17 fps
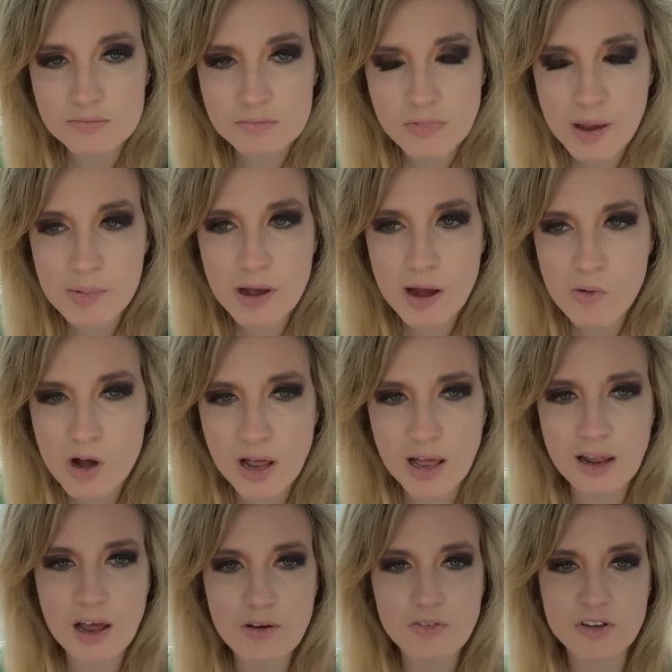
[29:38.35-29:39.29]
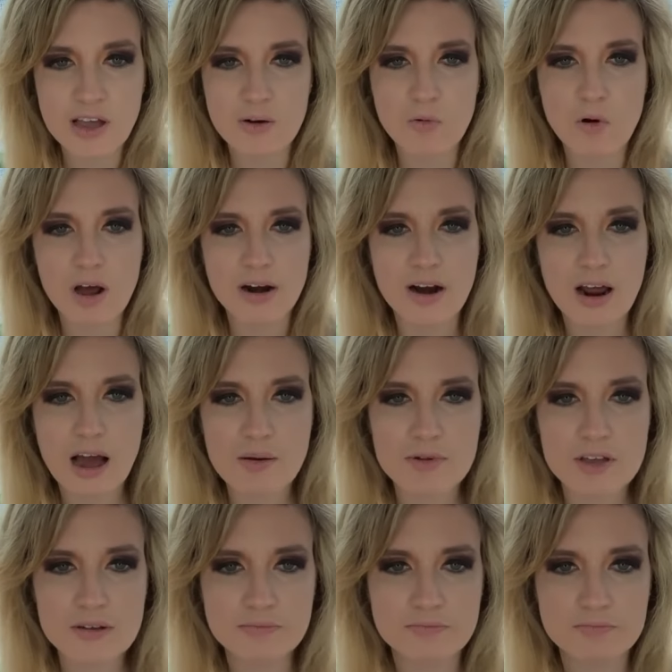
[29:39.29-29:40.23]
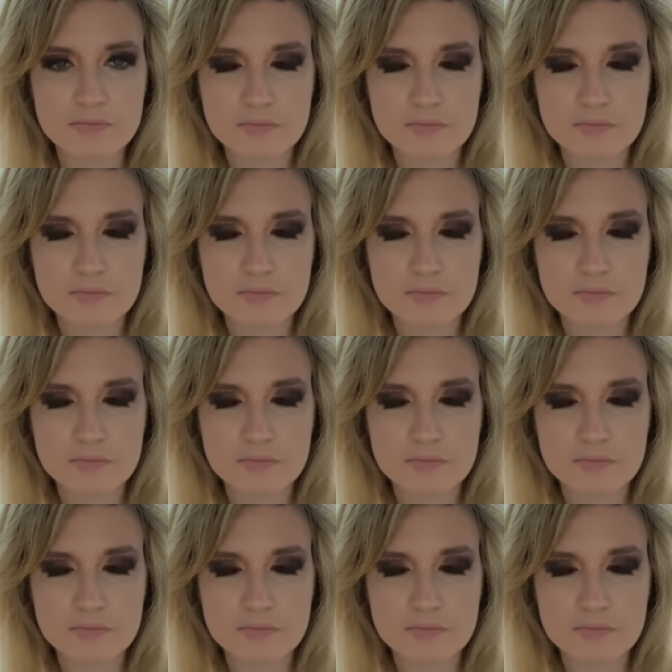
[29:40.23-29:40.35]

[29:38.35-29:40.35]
Maybe I will. I love Ken Watanabe."